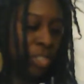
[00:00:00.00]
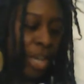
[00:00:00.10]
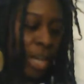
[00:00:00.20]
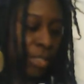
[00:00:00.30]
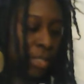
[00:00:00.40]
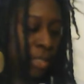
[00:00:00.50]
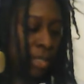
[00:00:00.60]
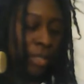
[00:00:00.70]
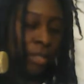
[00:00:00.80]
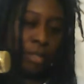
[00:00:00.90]
Johnson,
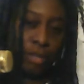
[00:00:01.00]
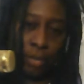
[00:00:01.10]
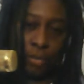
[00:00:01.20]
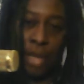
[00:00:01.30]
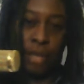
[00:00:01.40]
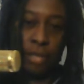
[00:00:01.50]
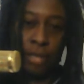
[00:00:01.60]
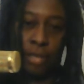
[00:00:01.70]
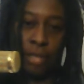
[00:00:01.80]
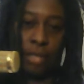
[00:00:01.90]

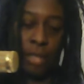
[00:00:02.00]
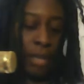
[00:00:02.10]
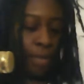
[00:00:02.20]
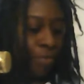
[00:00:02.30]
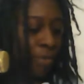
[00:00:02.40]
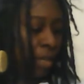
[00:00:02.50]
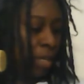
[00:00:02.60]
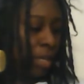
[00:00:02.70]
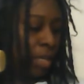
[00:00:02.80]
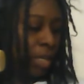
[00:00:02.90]
2016.
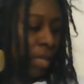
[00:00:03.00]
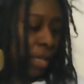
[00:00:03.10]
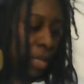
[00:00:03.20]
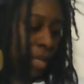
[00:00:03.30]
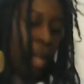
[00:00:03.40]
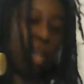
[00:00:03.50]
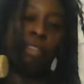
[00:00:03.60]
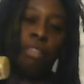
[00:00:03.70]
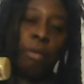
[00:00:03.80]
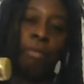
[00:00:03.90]
I
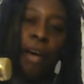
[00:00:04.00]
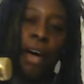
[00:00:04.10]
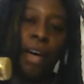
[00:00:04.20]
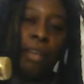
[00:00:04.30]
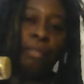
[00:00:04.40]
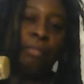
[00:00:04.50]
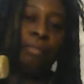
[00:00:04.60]
give him a 5.